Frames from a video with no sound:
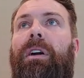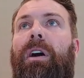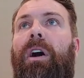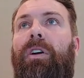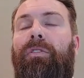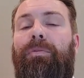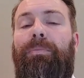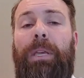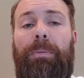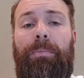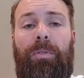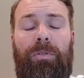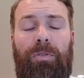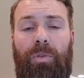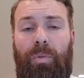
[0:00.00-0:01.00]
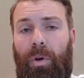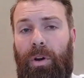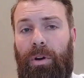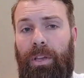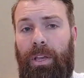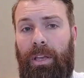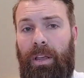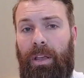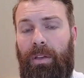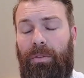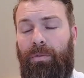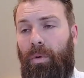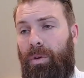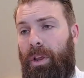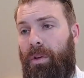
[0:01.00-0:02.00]
of people who work in a
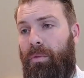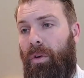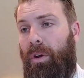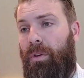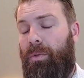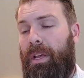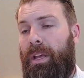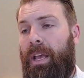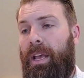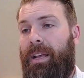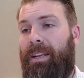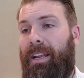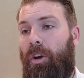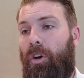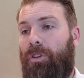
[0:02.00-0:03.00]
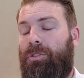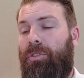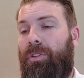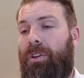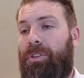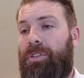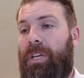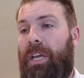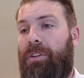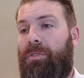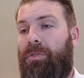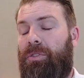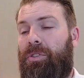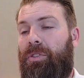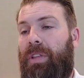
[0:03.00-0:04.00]
four day work week can alter their
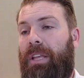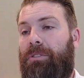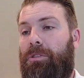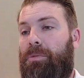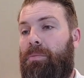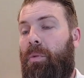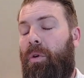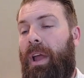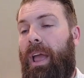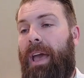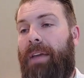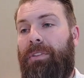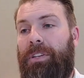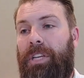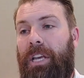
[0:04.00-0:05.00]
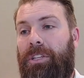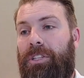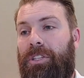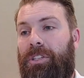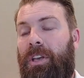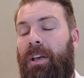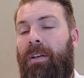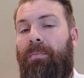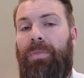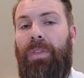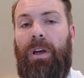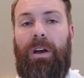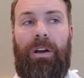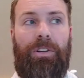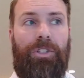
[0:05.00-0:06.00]
schedule so that there's more advantageous
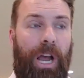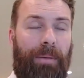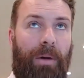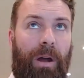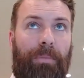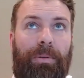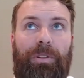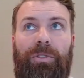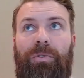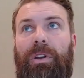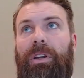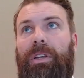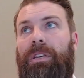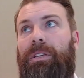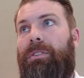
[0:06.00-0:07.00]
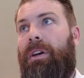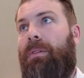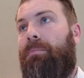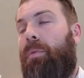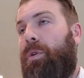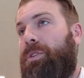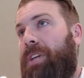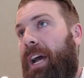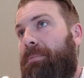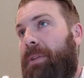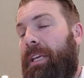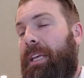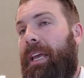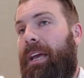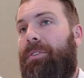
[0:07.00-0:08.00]
uh, job opportunities, uh, more time
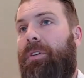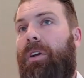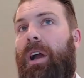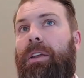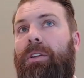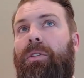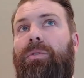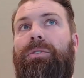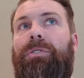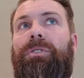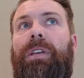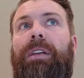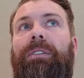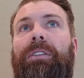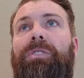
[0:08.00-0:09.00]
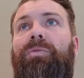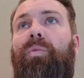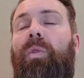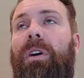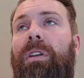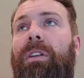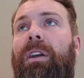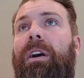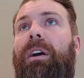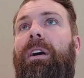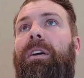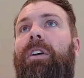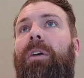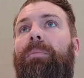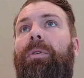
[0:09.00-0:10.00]
together. I know there's at least one
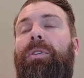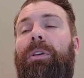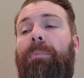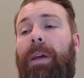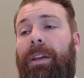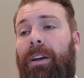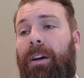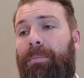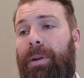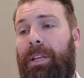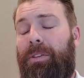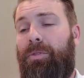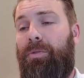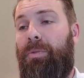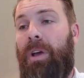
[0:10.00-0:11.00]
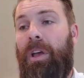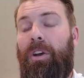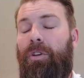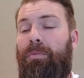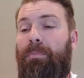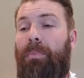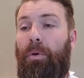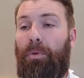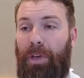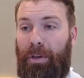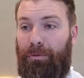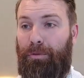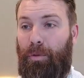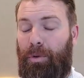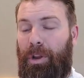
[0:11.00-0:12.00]
uh, couple in my company who who both
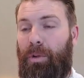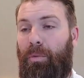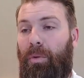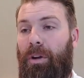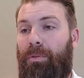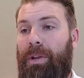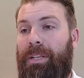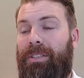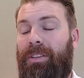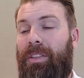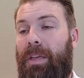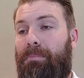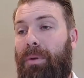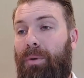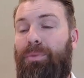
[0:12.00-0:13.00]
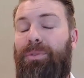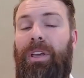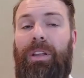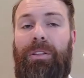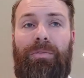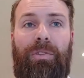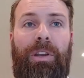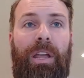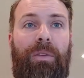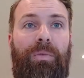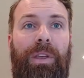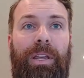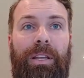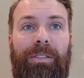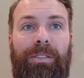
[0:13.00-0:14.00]
have four day work weeks and they both get three day
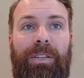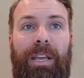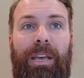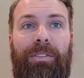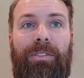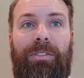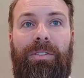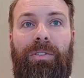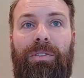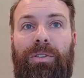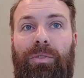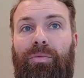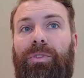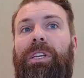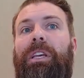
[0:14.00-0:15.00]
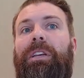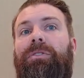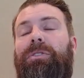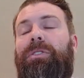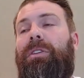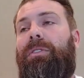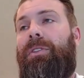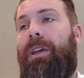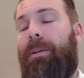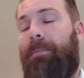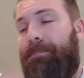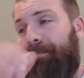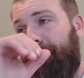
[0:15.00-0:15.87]
weekends together. So it's a really interesting thing.